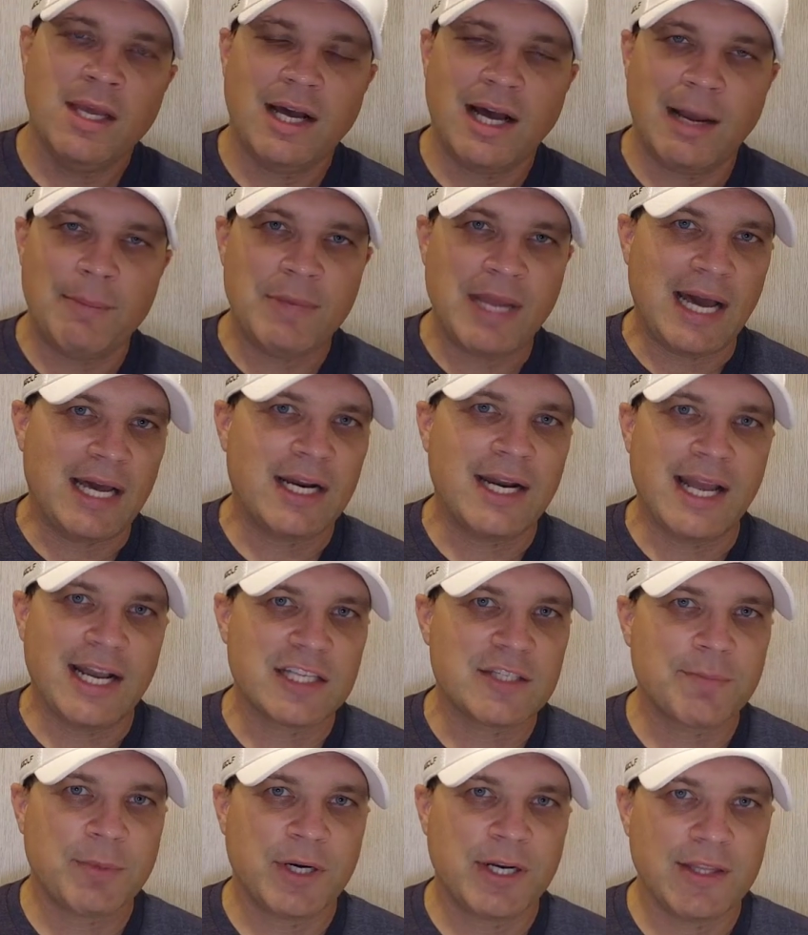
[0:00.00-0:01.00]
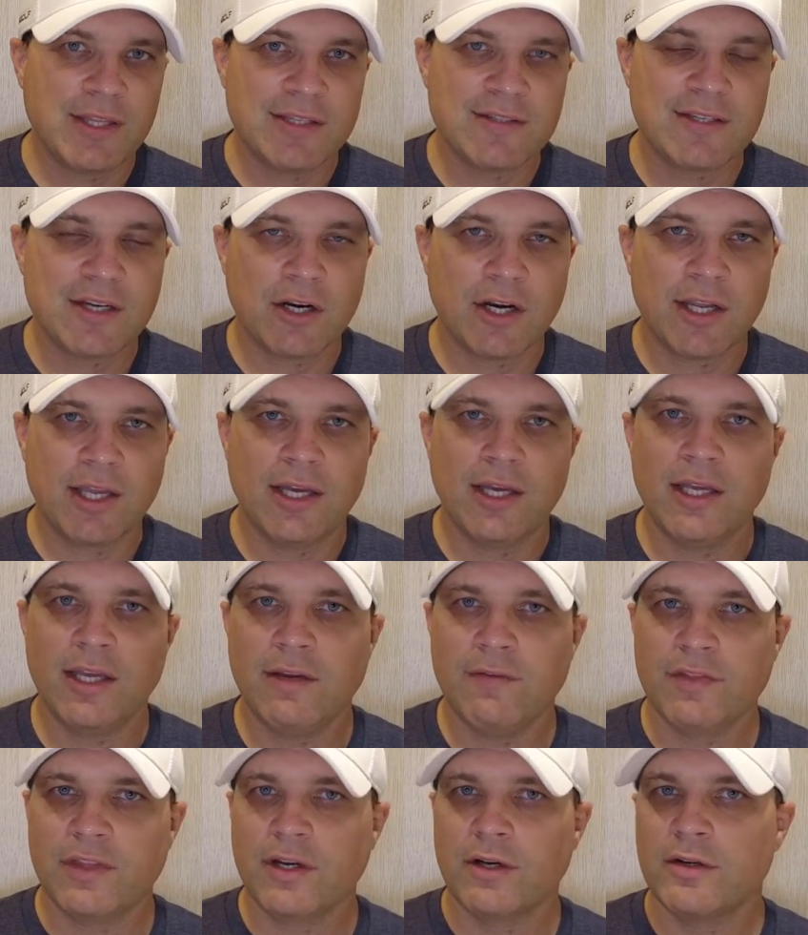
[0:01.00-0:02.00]
I'm not an expert in this area.
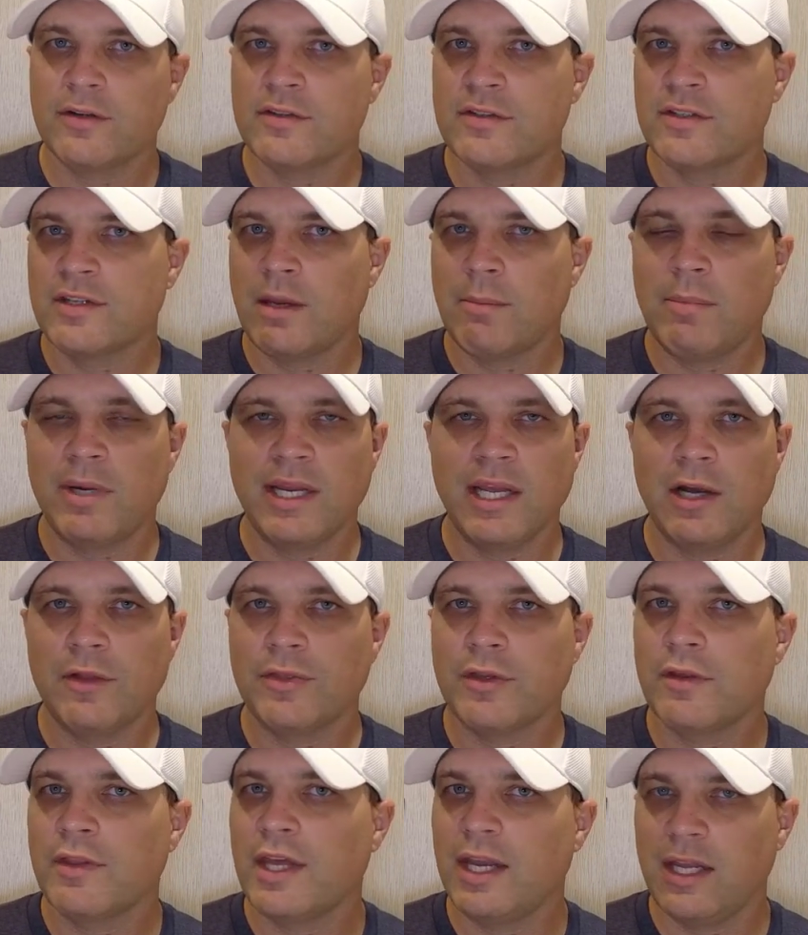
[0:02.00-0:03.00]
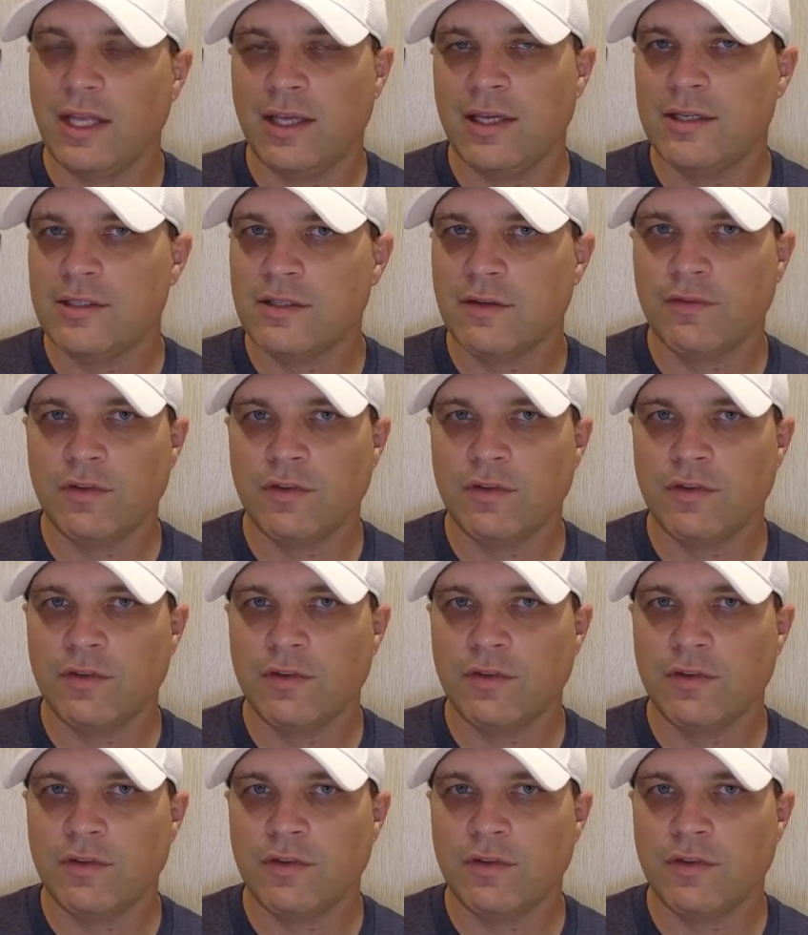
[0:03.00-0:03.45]
If there's somebody out there that is,